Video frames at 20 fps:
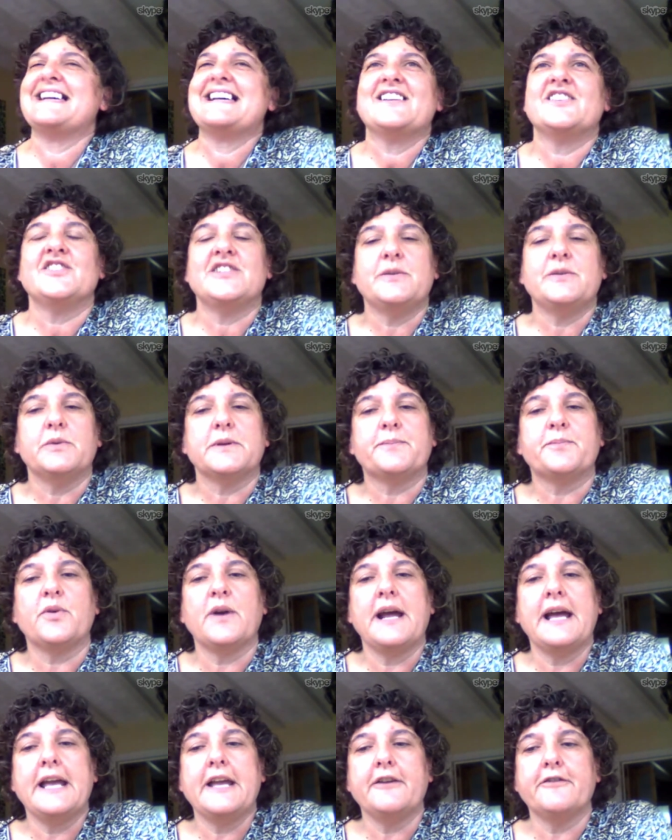she would
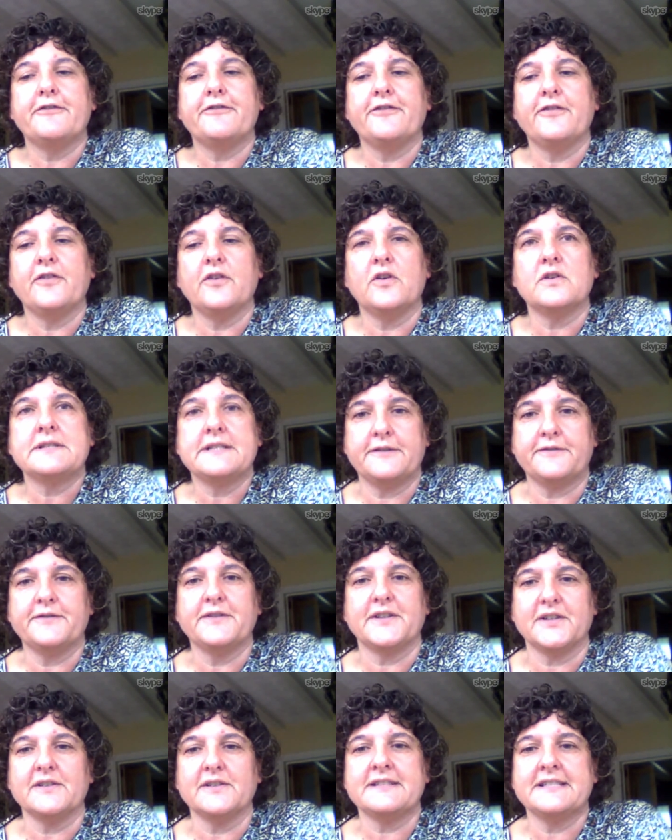pray for
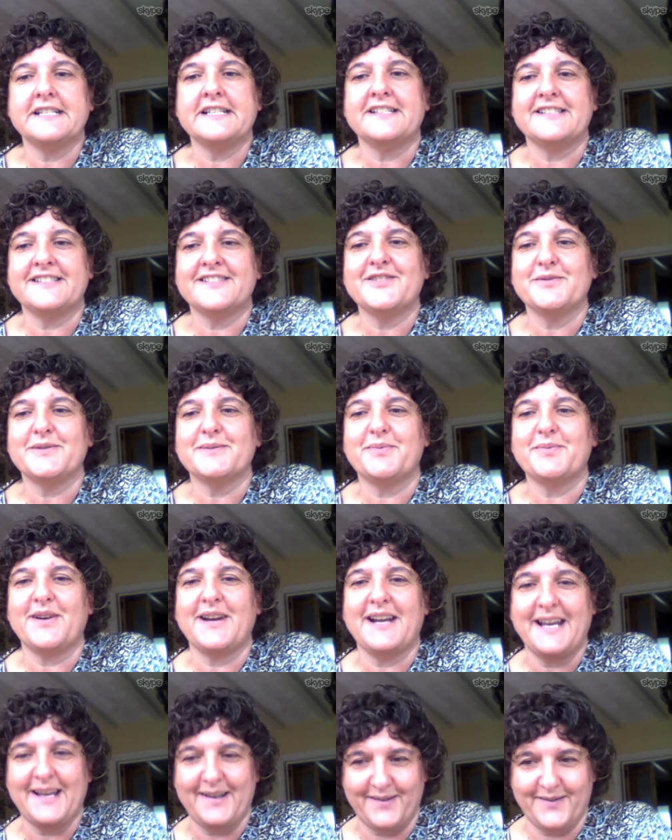difficulties. She would
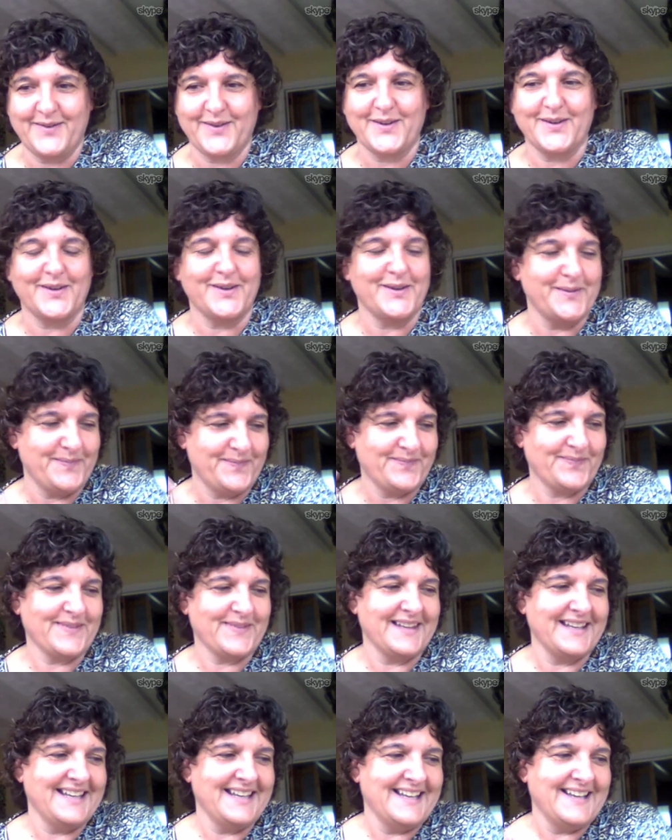pray for,
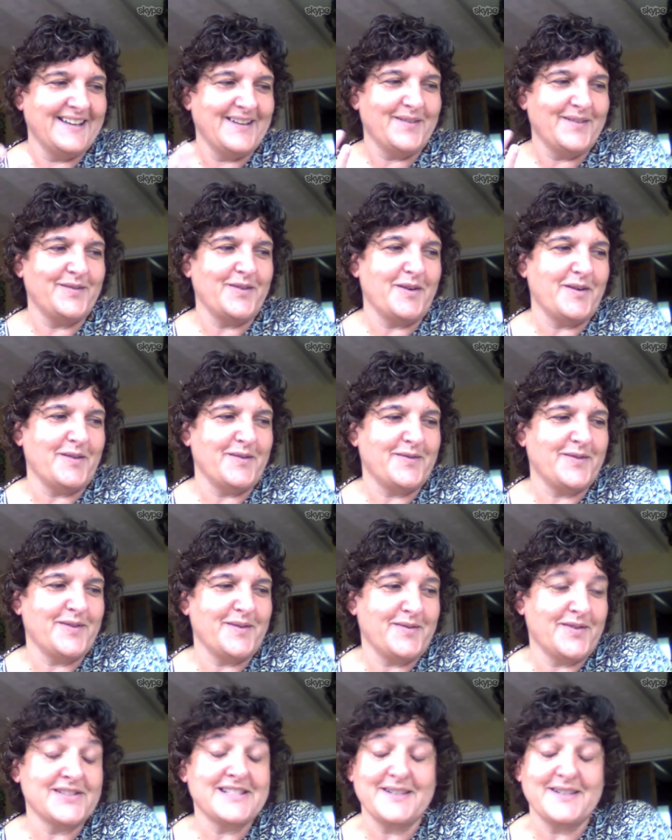for, for,
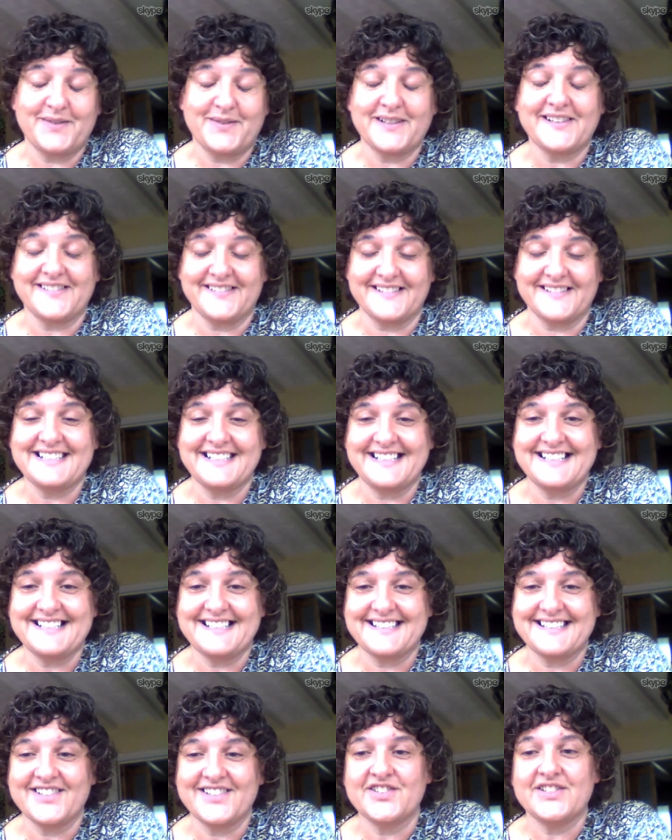for difficulties
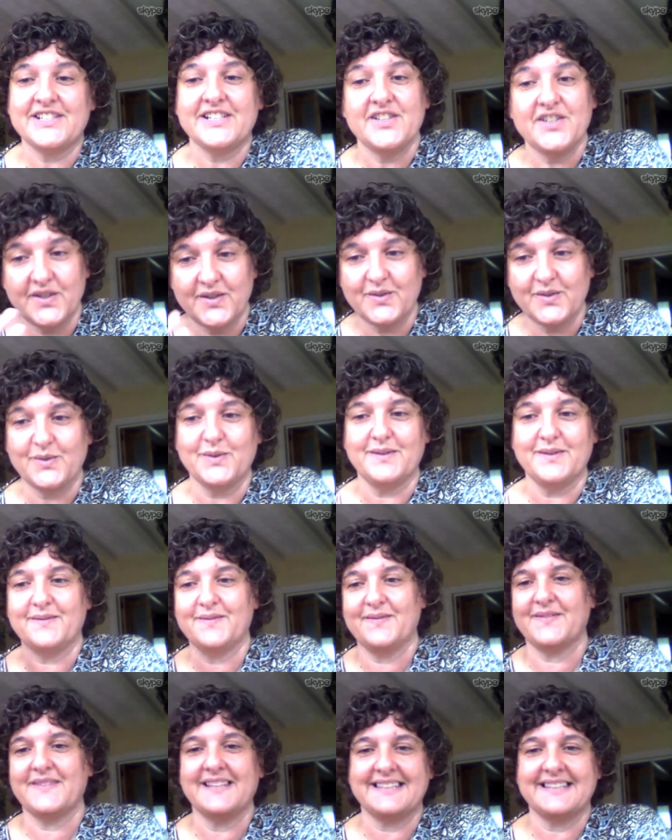because she knew
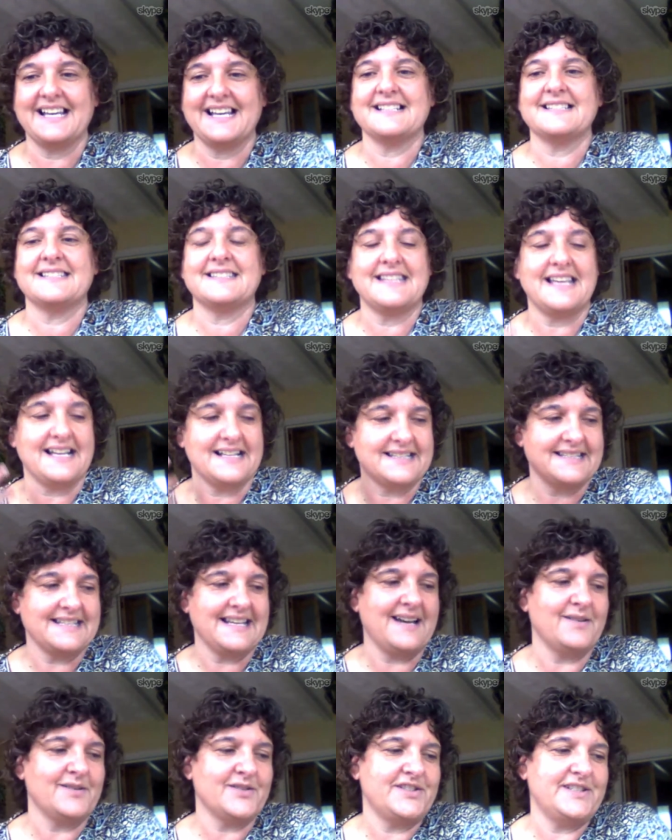that, that's that's
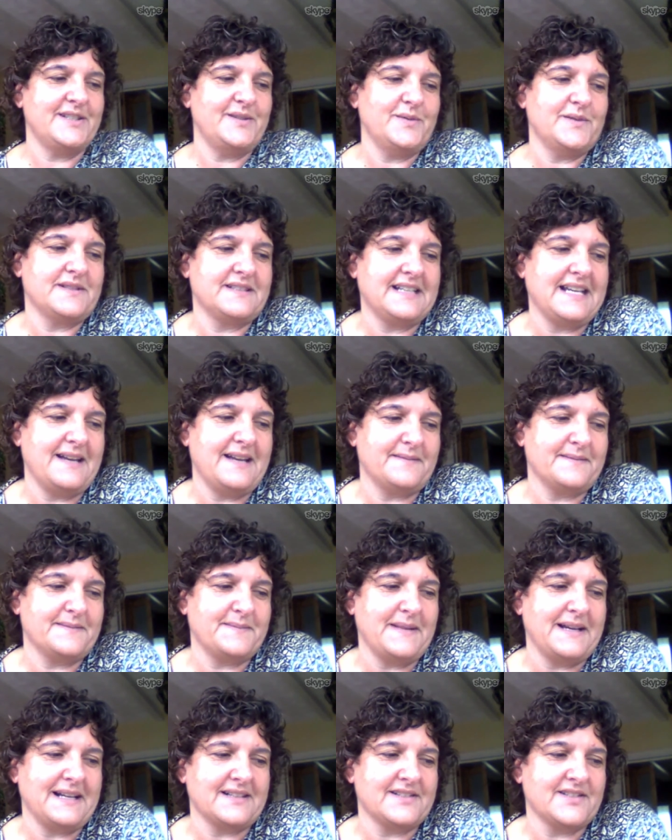how she would get
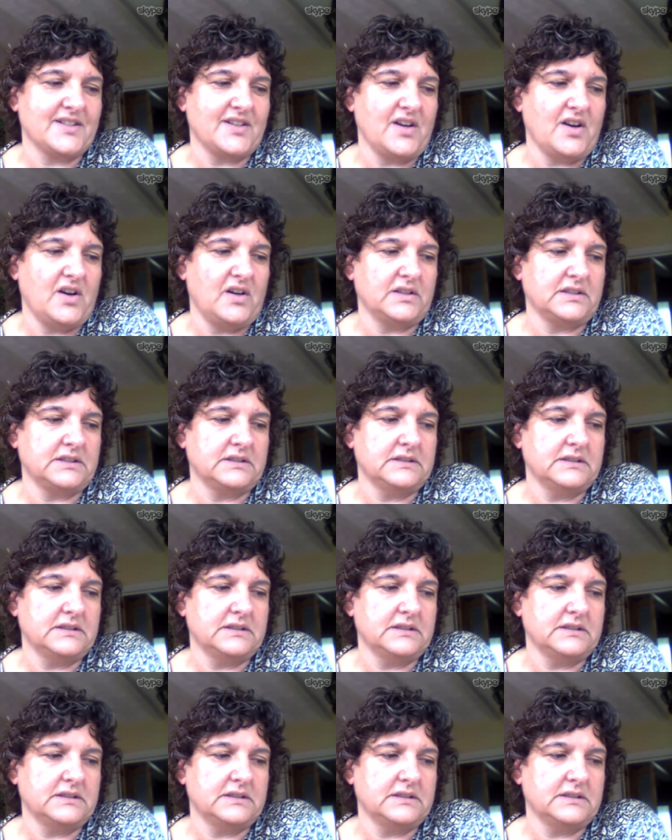back to God.